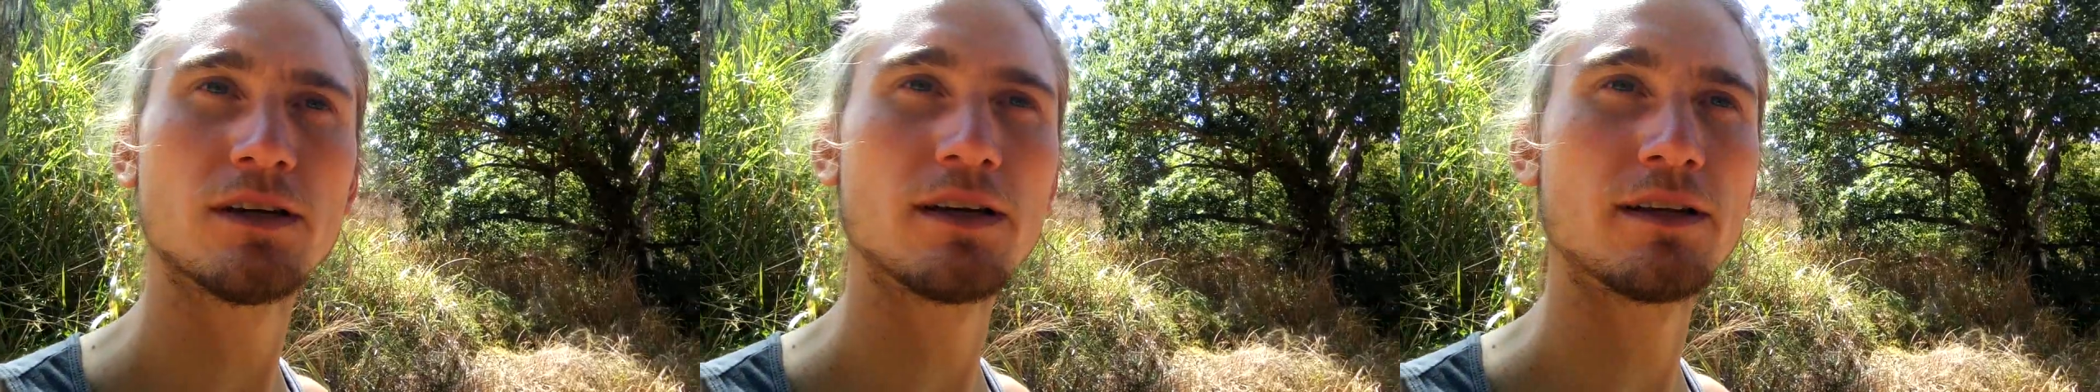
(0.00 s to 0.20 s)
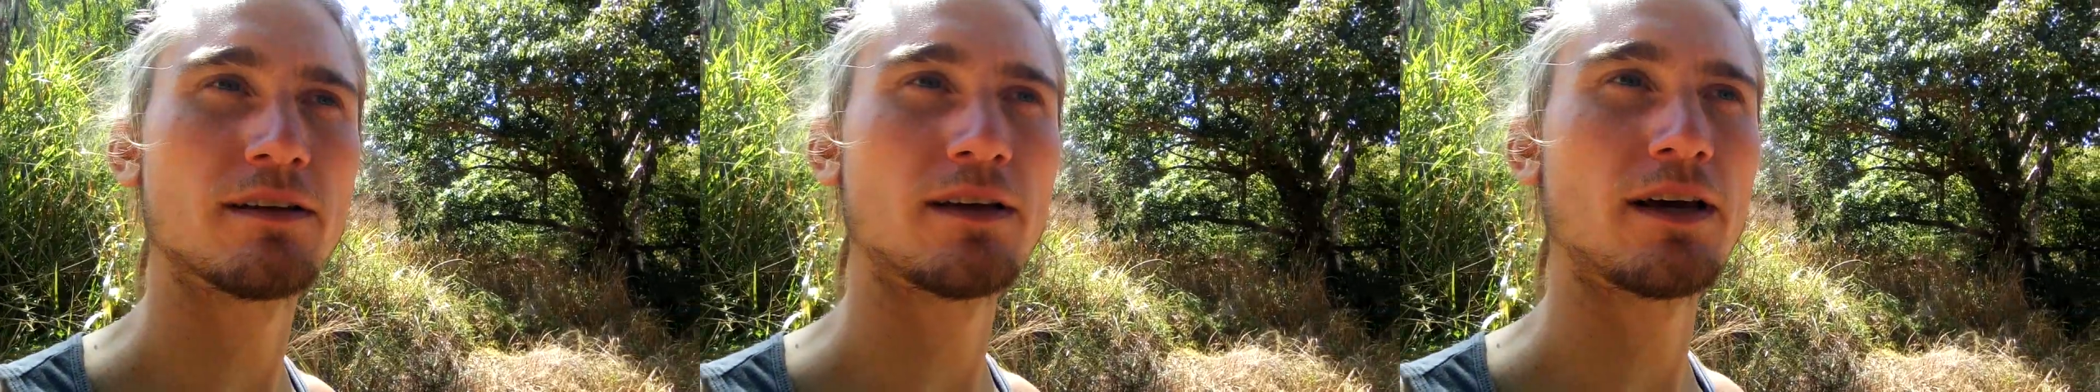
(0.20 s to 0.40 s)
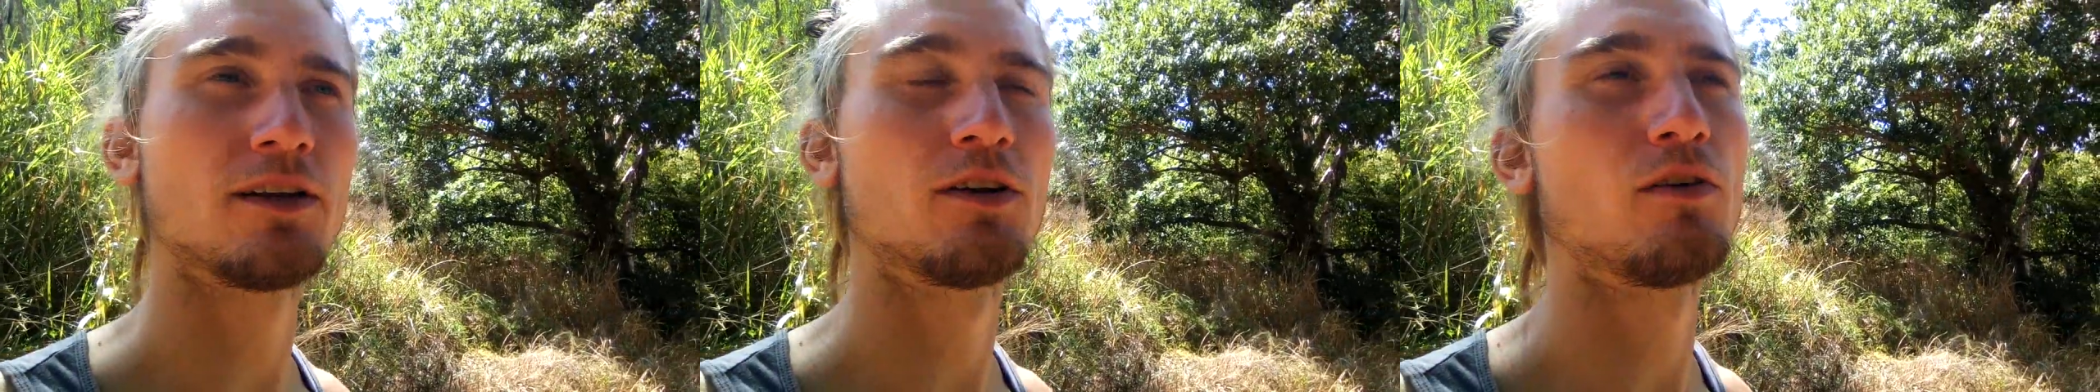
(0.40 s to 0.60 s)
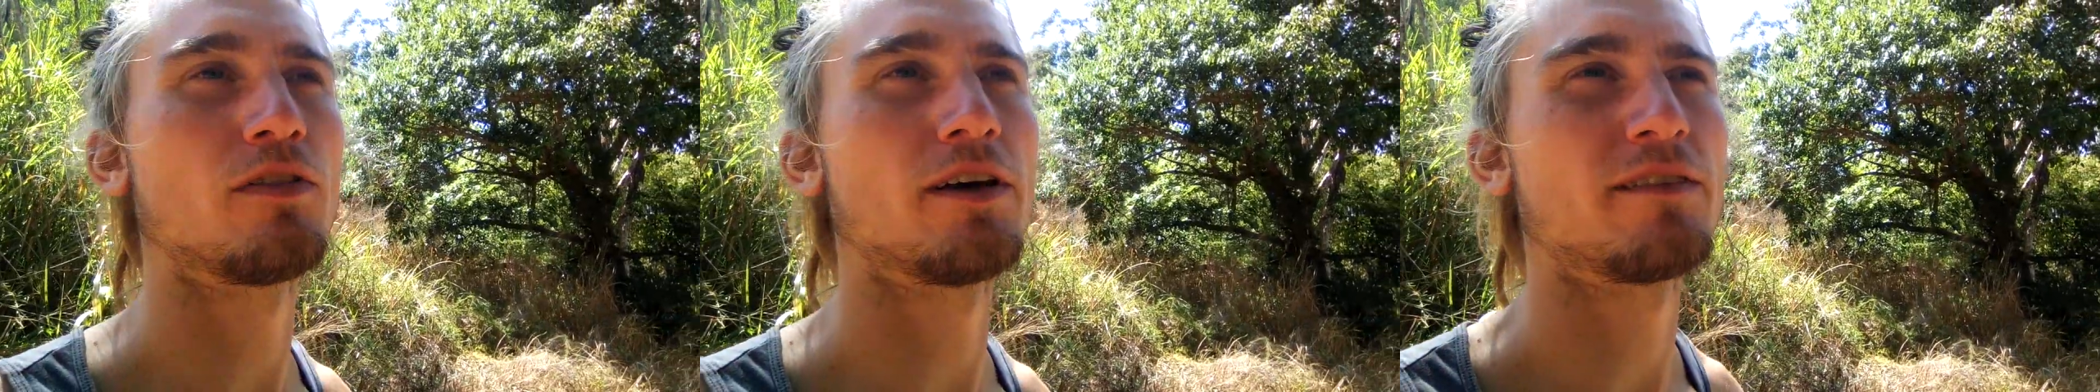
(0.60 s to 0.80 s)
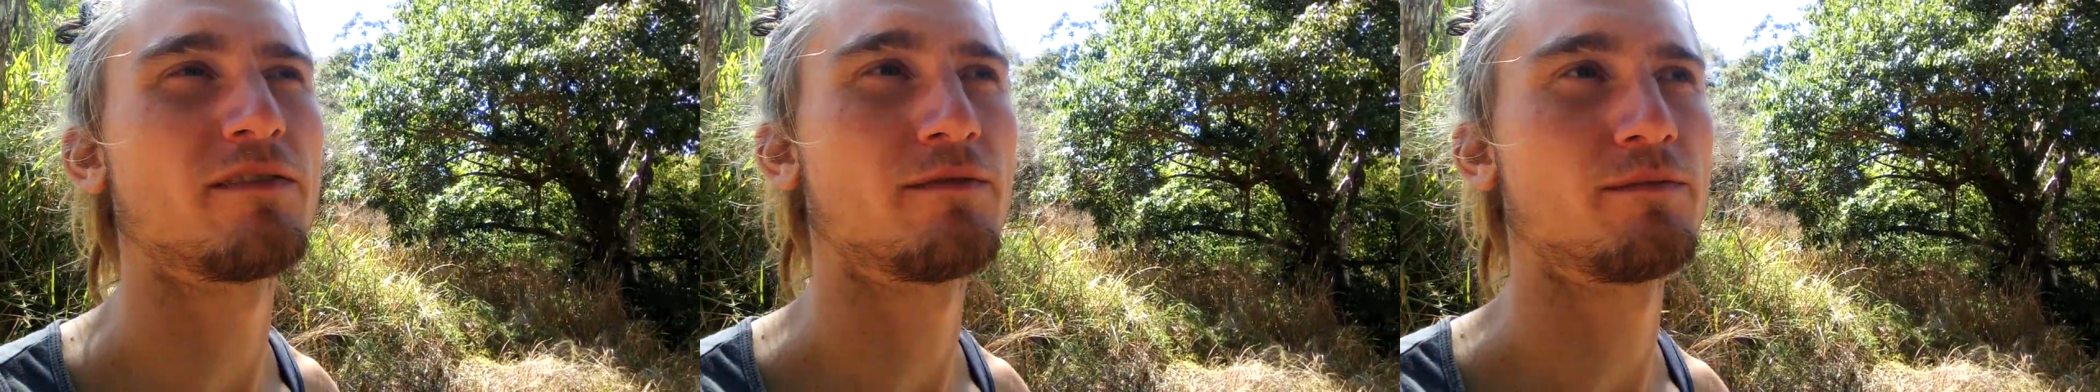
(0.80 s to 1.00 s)
And I know
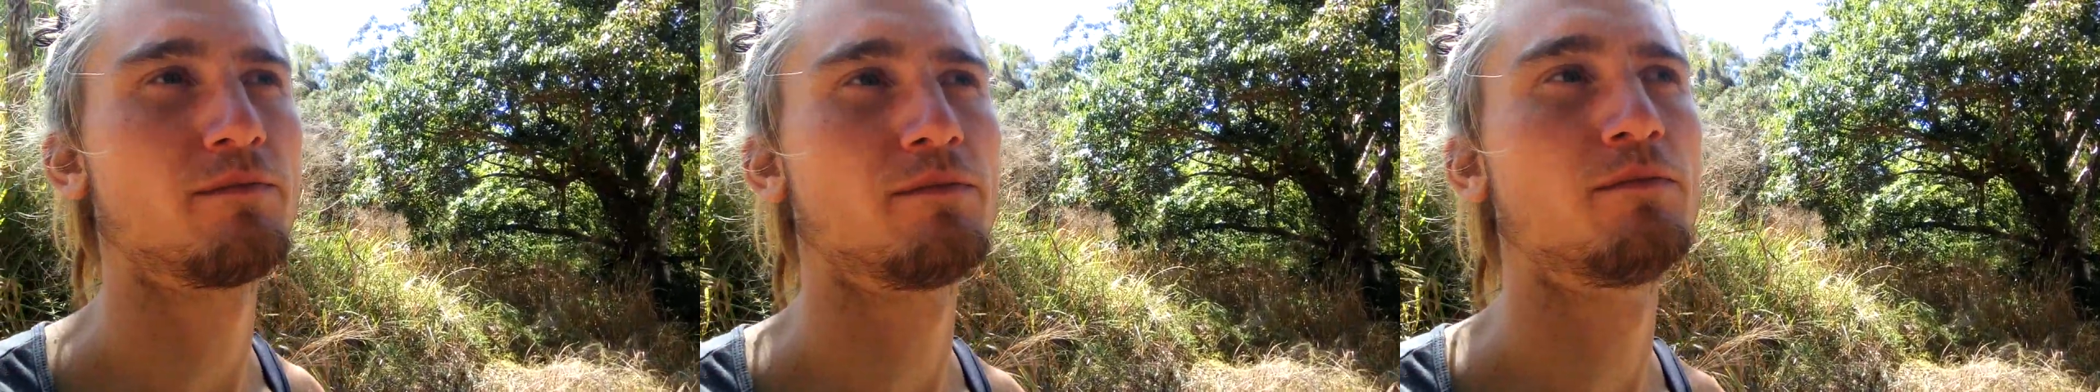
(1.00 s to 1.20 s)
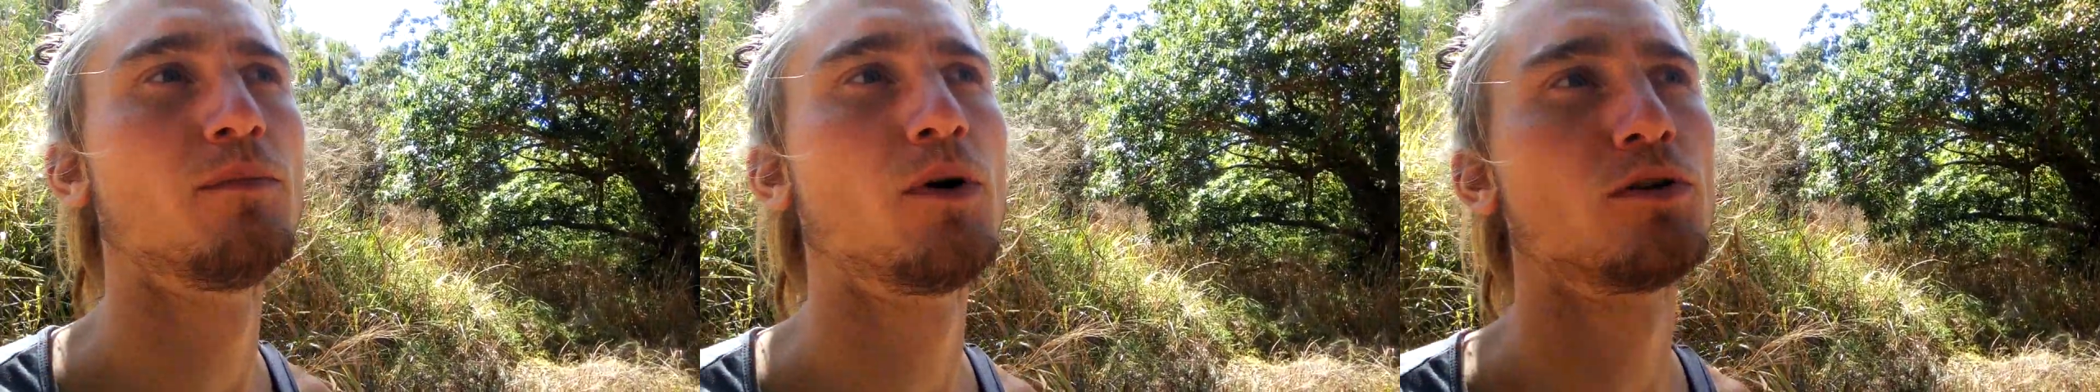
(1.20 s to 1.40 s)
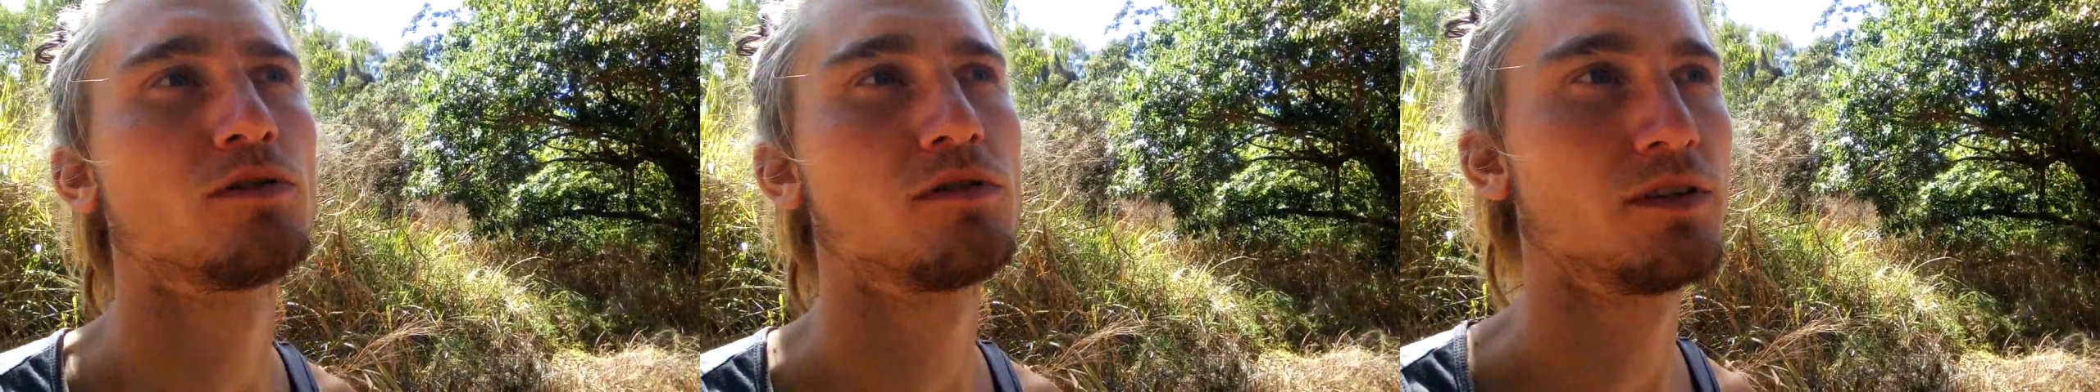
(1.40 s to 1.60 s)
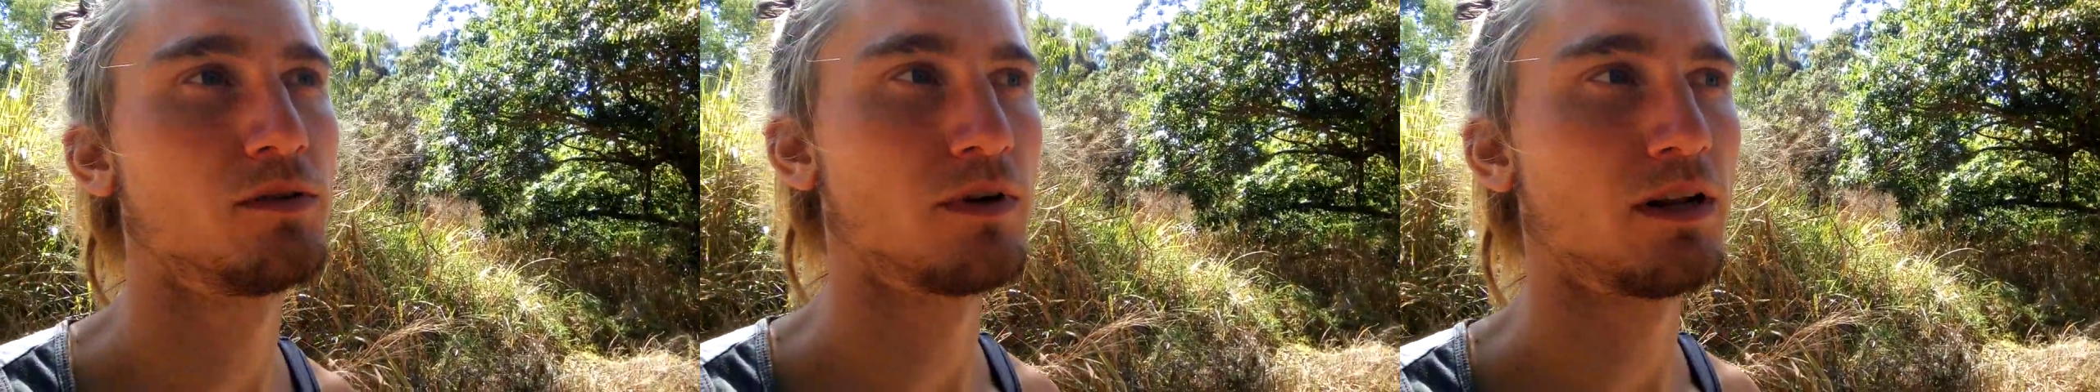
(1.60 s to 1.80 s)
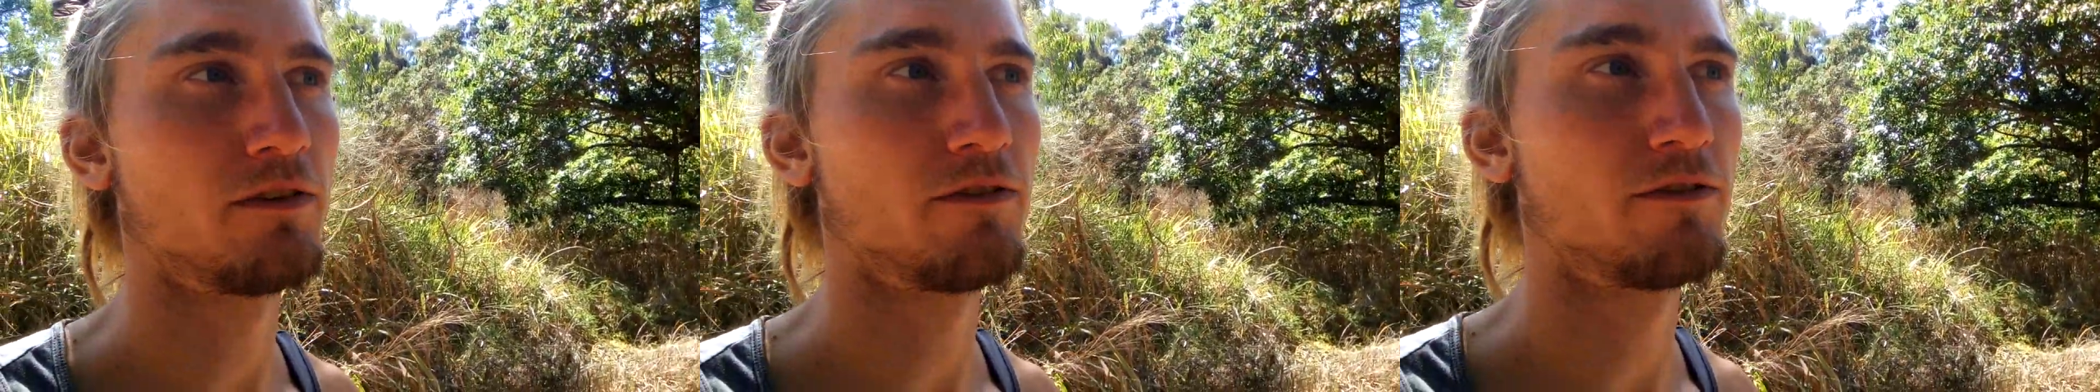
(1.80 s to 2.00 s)
that mostly
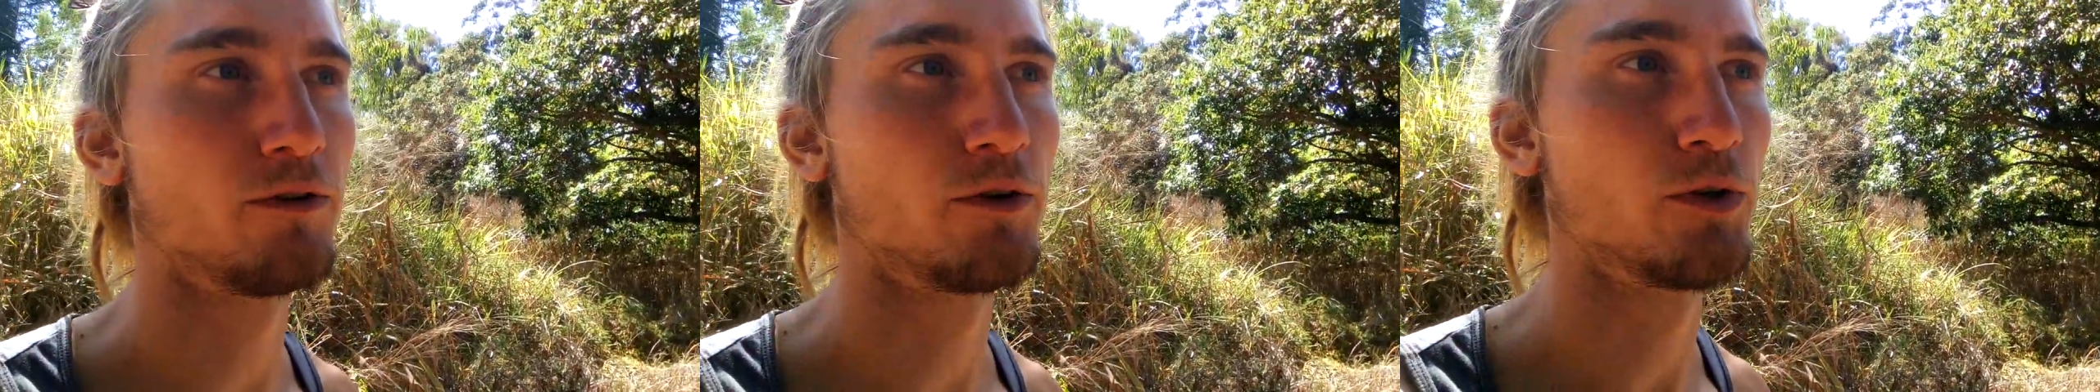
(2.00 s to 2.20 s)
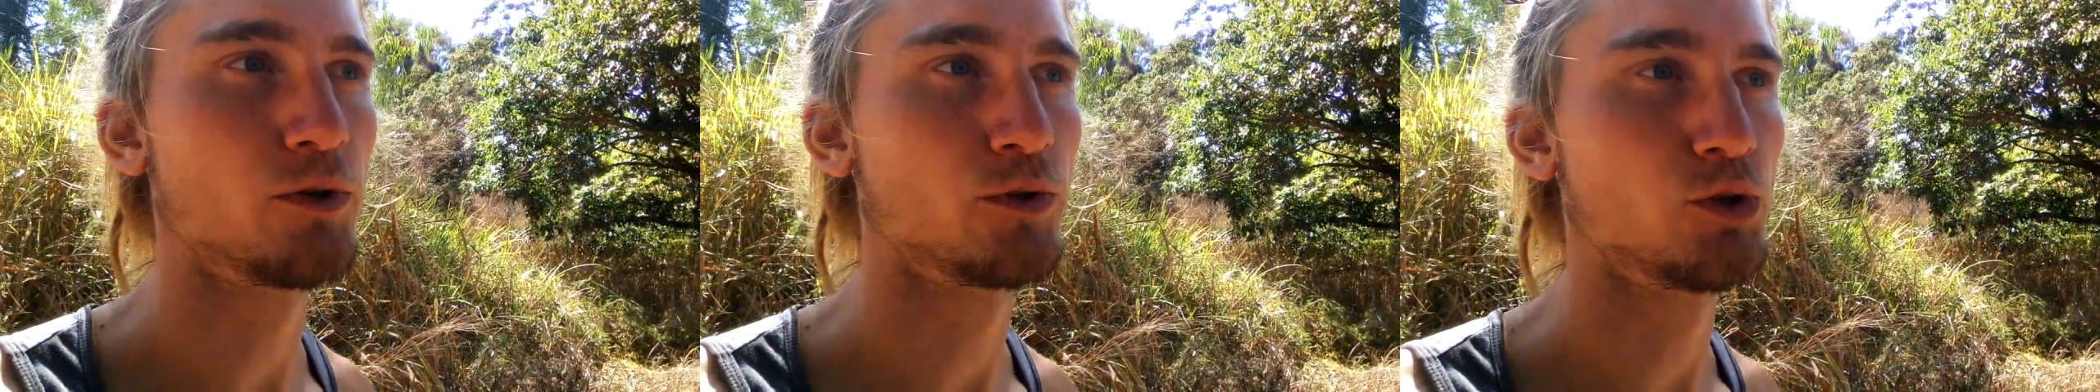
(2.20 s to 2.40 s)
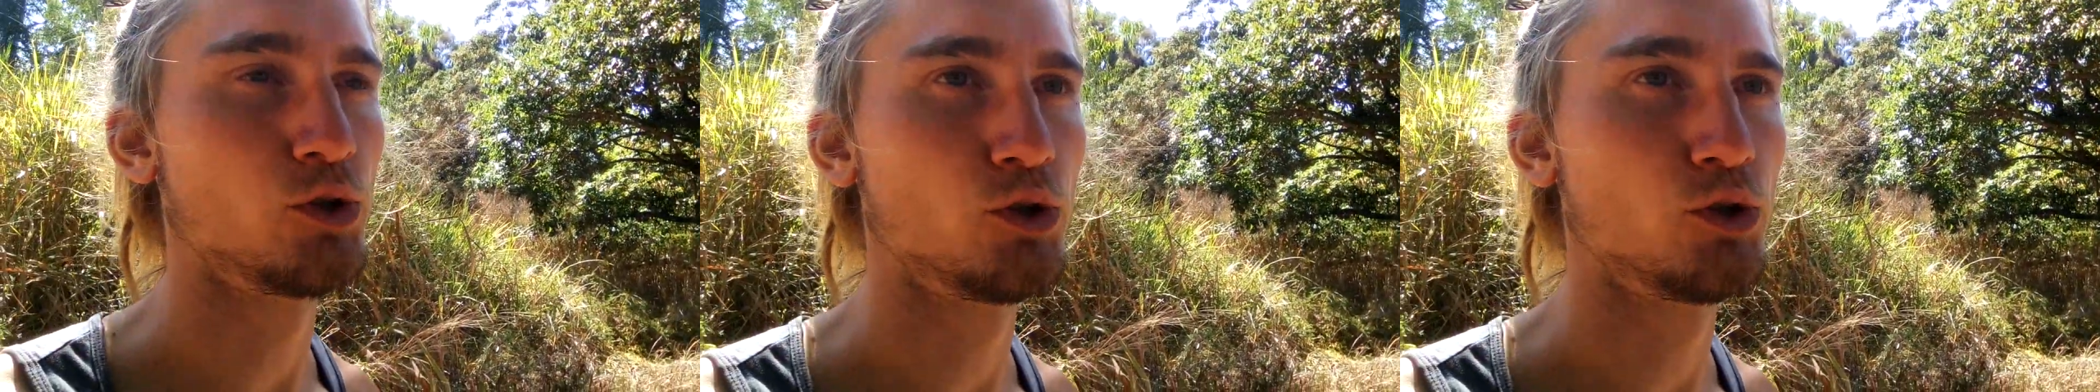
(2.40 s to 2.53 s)
well for